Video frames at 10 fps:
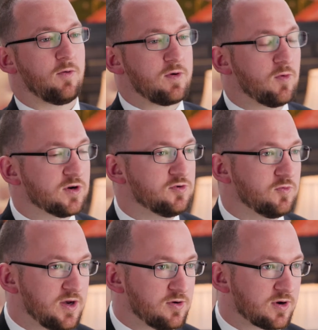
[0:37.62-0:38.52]
We want to
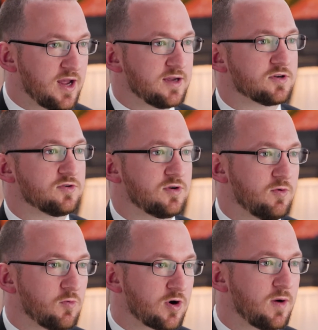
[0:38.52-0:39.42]
win your case
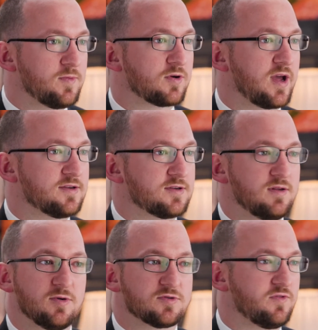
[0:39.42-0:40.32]
and work up your case in
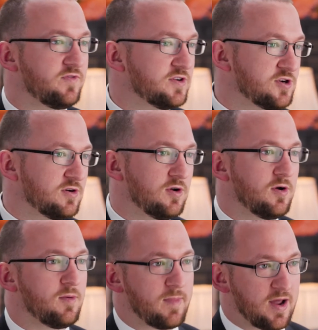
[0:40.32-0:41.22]
the most efficient
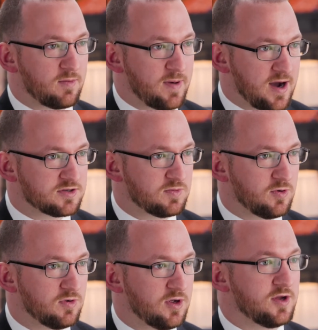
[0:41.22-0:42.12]
manner
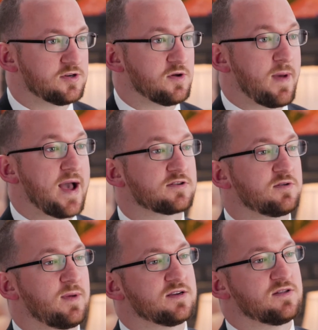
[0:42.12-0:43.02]
possible to
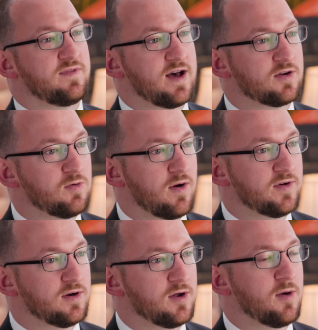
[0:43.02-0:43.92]
maximize the value of it,